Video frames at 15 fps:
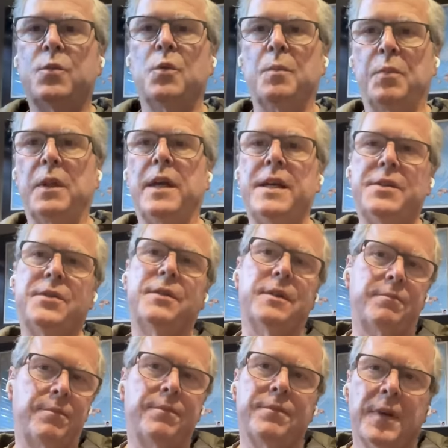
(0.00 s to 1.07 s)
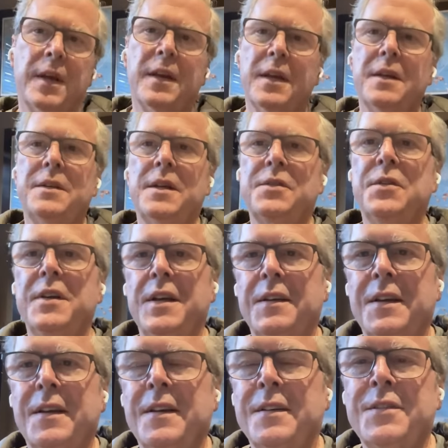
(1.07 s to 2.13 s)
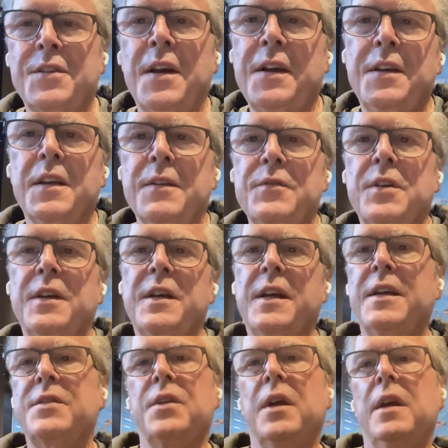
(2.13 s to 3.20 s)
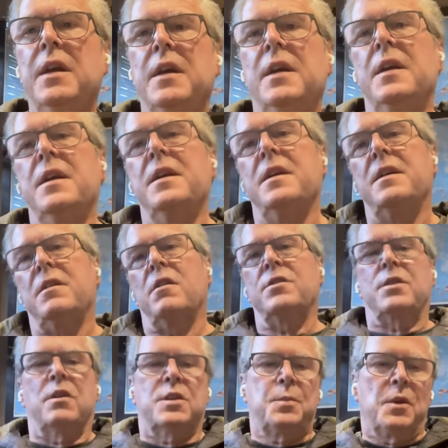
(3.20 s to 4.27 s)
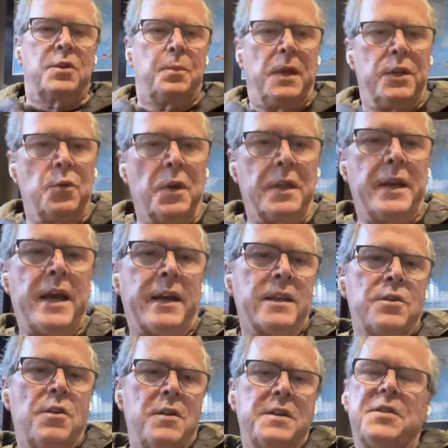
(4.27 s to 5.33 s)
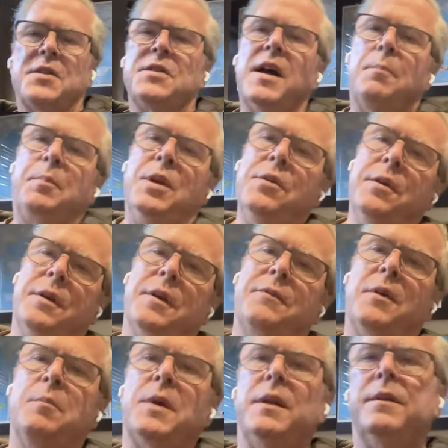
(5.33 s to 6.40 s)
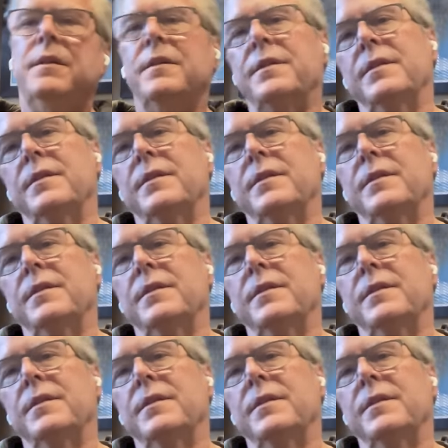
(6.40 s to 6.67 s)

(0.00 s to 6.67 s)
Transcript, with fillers: he's replaced, the Disney executives, I guess, mm. are, are supposed to be doing that as long as it's not punitive. I mean,